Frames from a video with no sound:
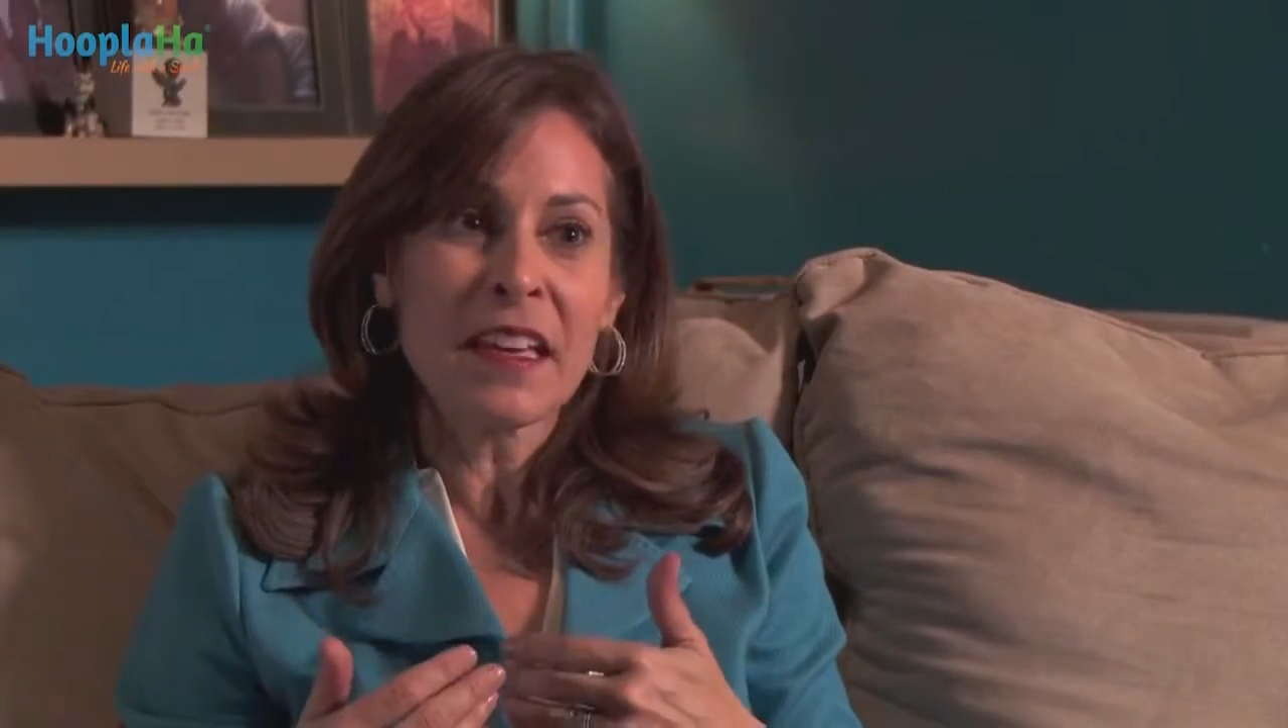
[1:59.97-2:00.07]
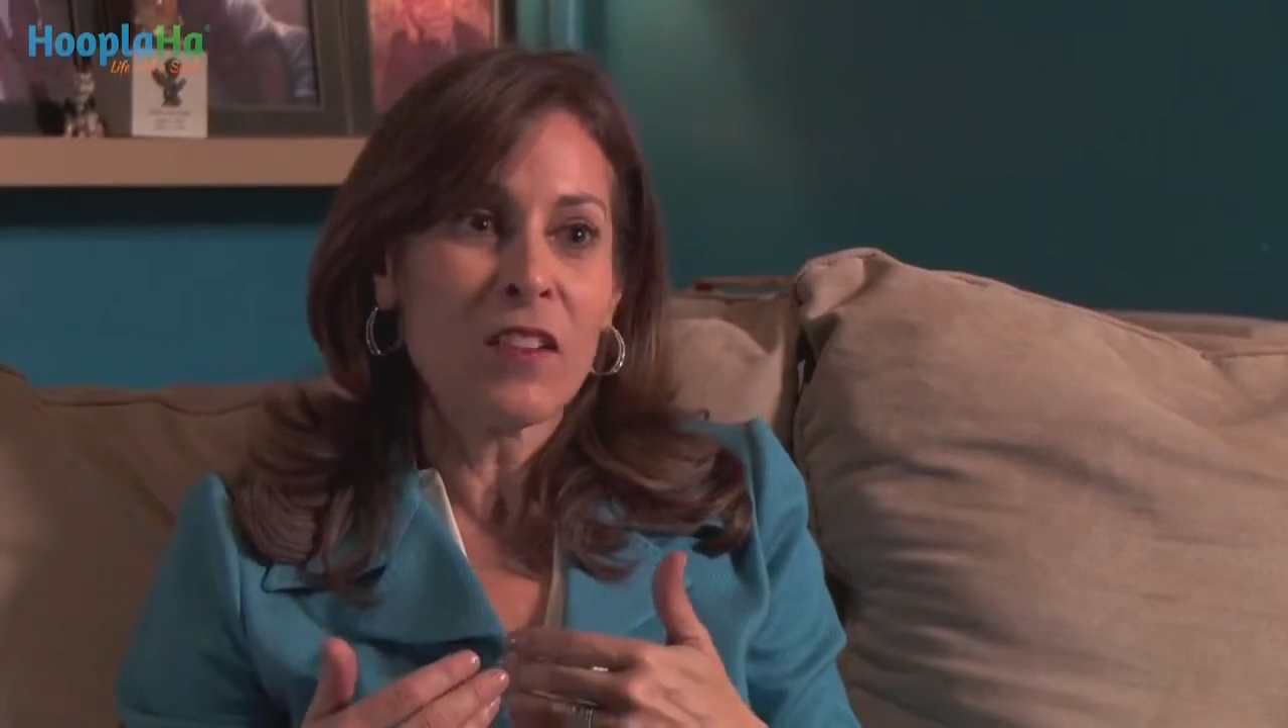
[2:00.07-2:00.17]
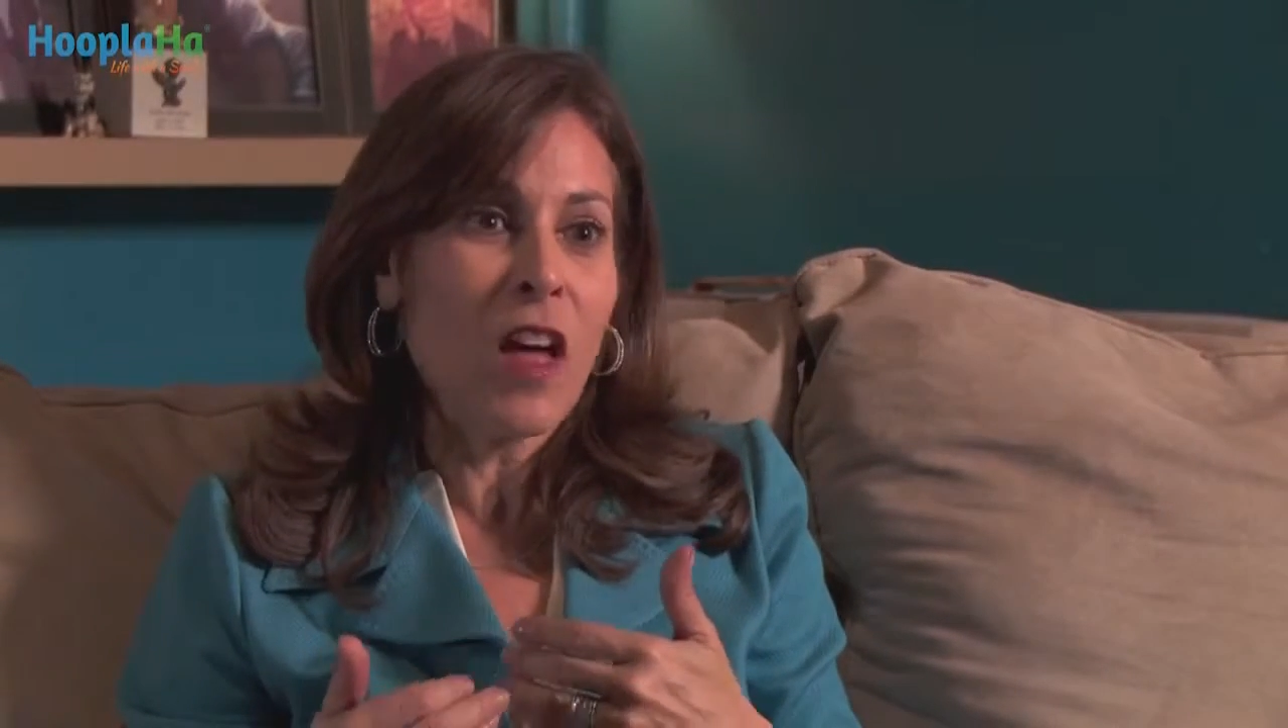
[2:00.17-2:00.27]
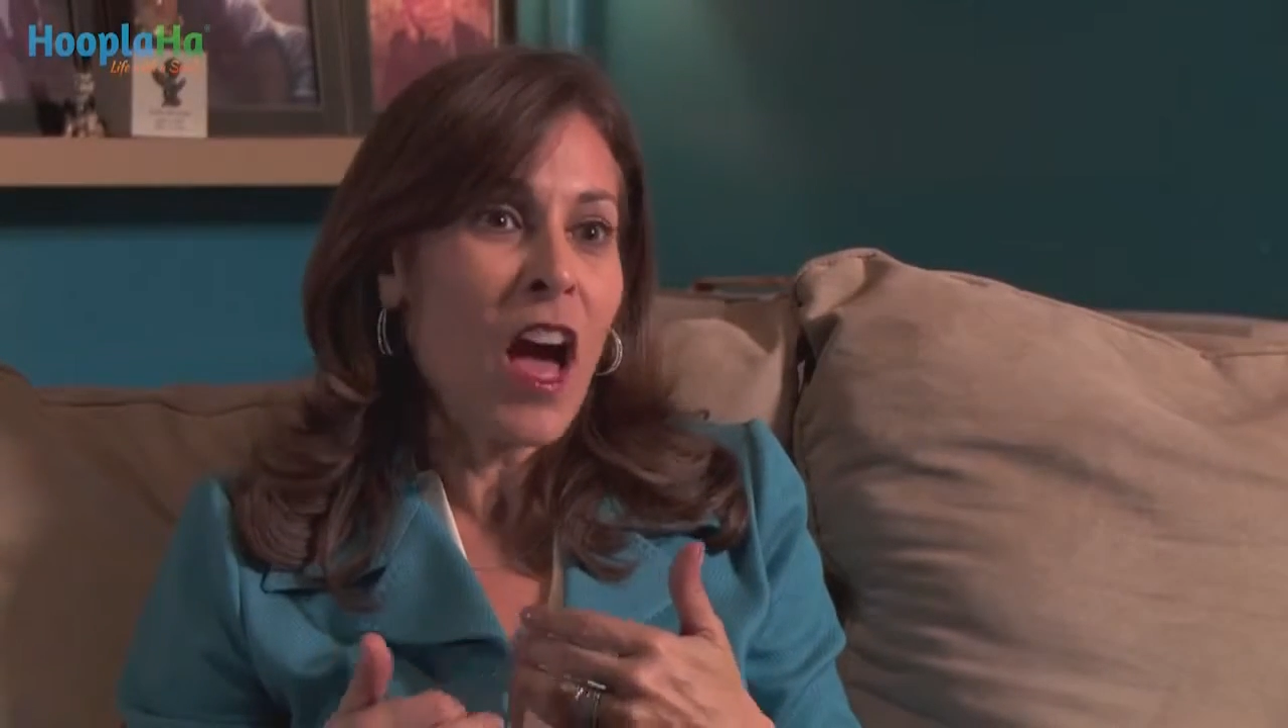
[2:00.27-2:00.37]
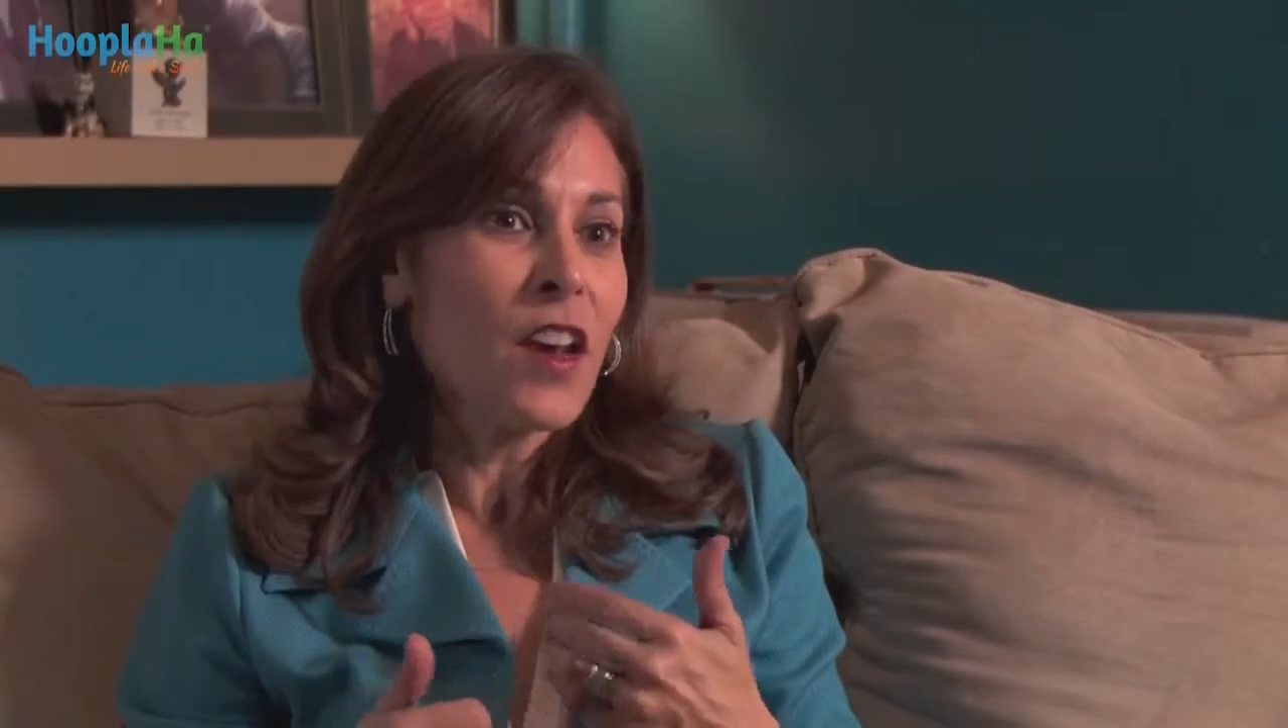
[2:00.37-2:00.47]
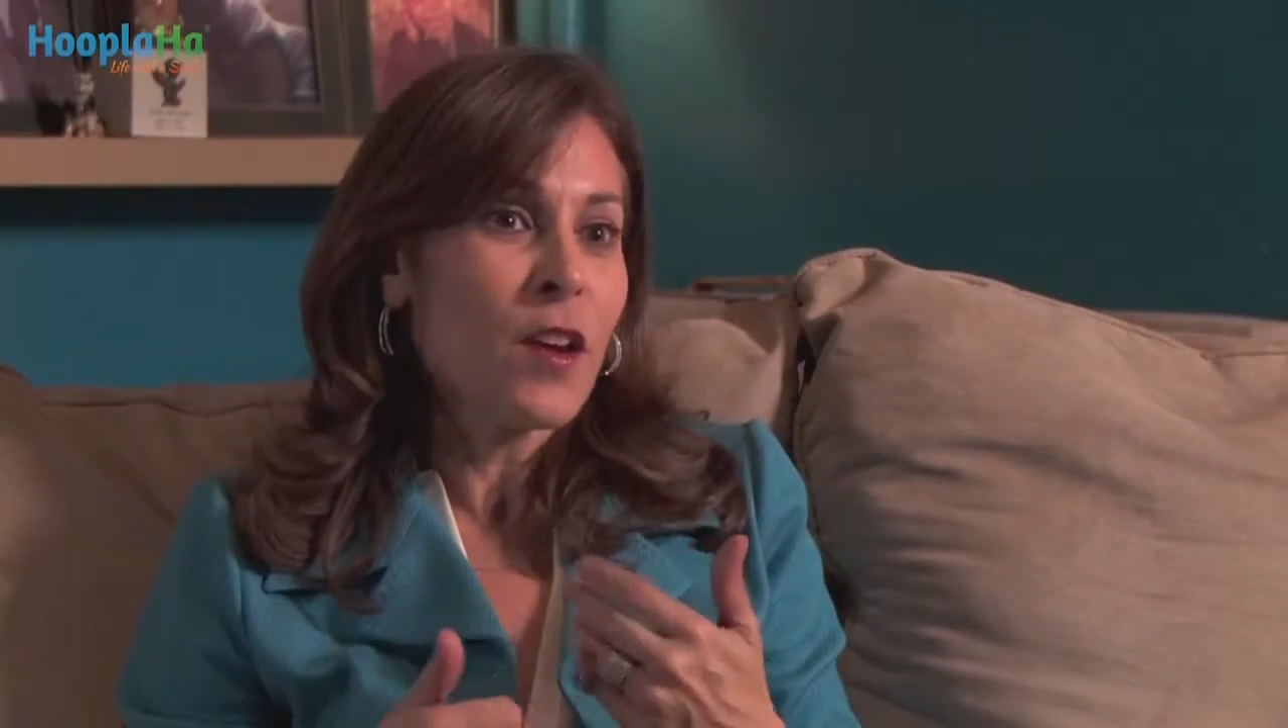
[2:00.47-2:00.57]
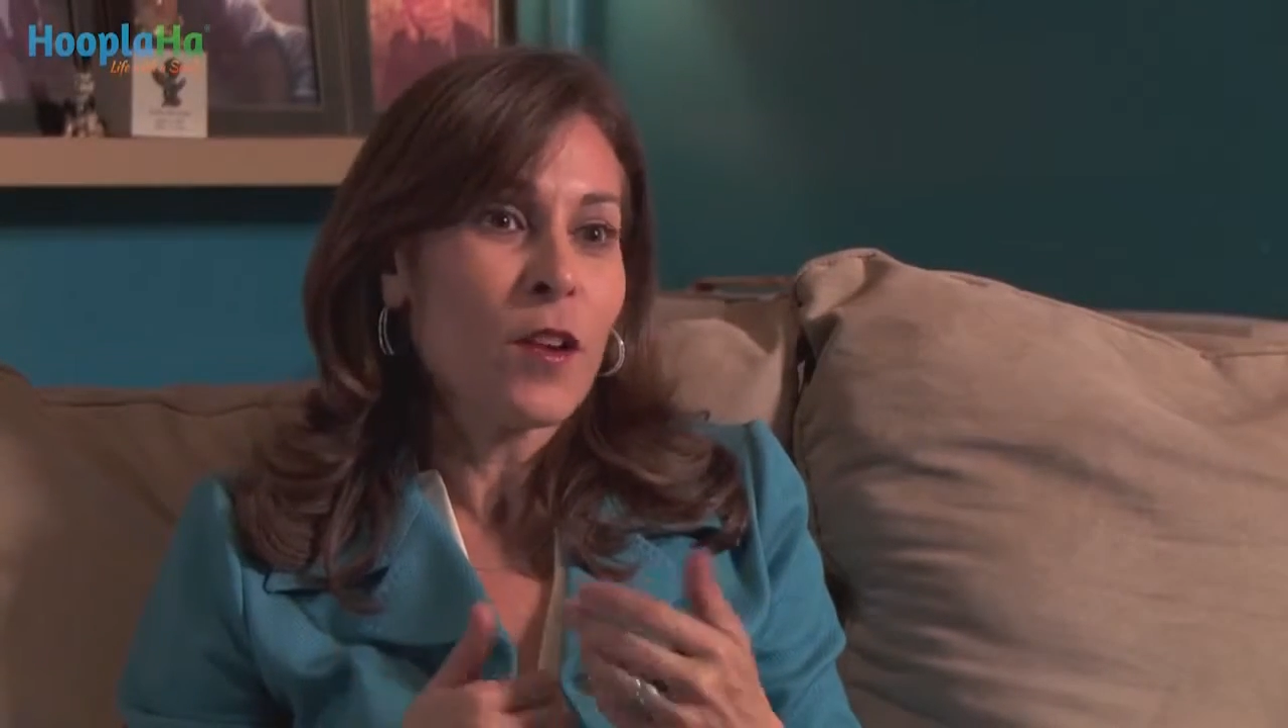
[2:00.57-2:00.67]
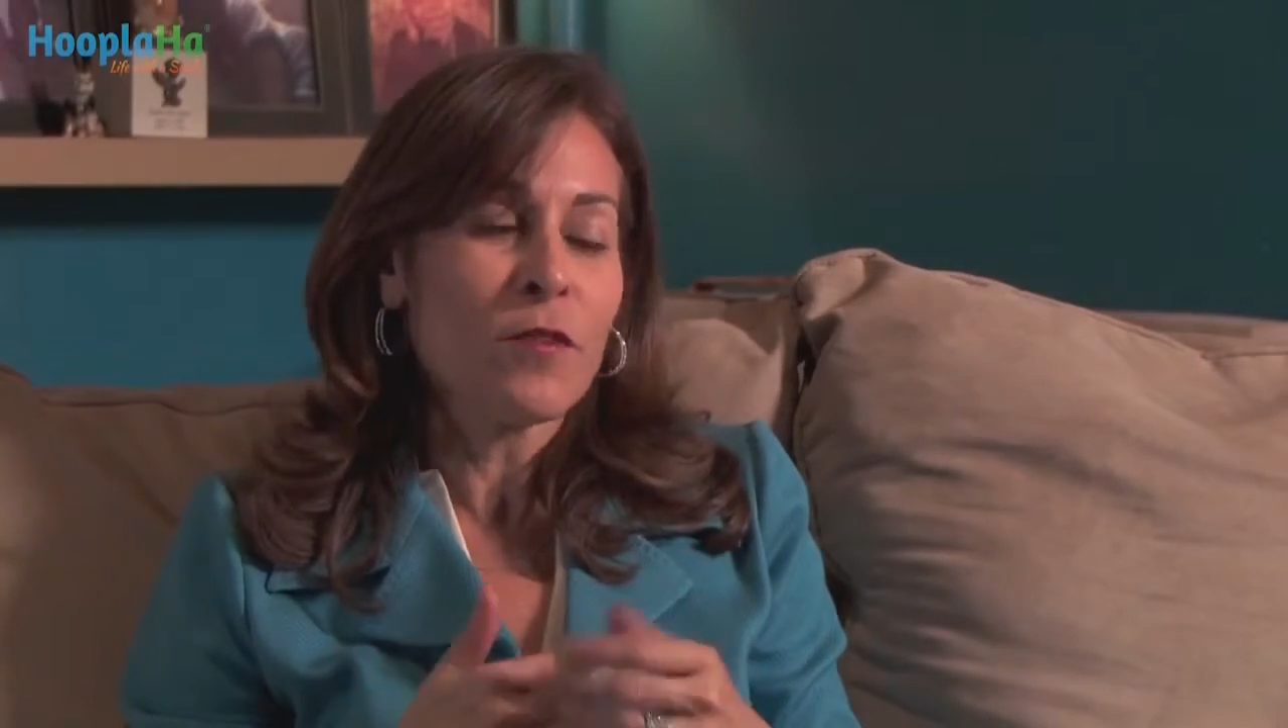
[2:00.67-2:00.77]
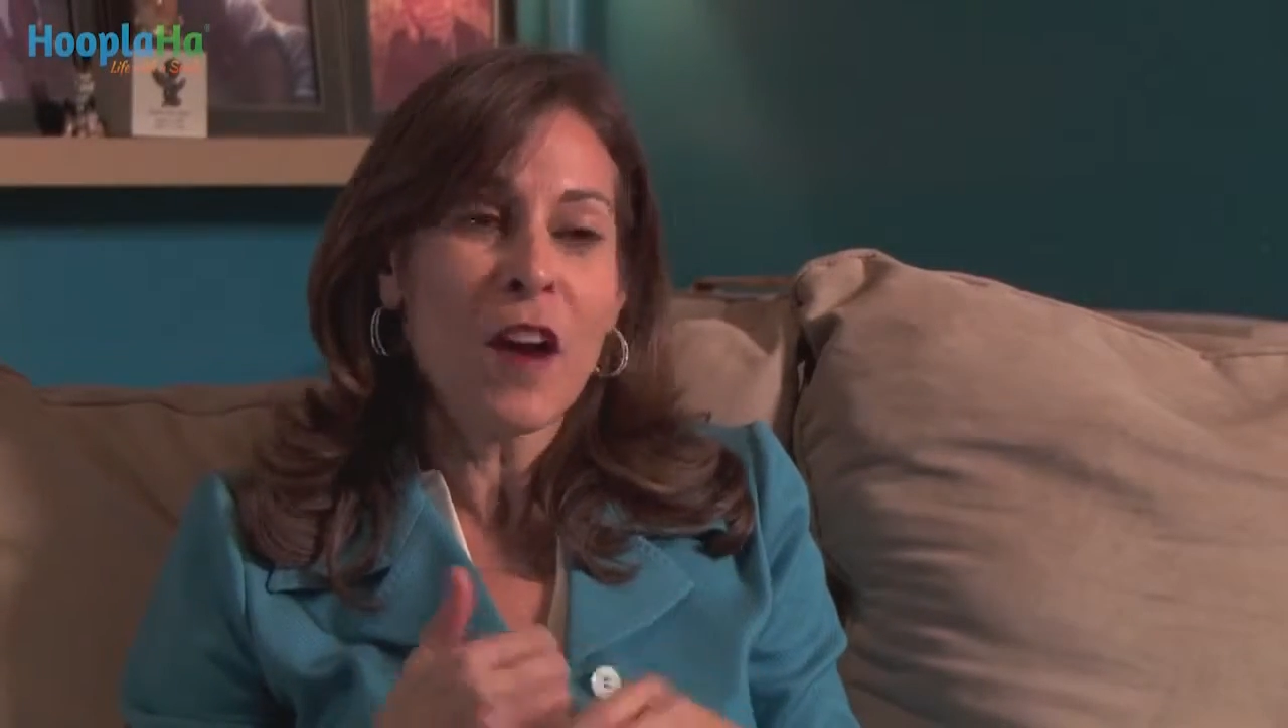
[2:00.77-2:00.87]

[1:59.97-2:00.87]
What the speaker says: a lot of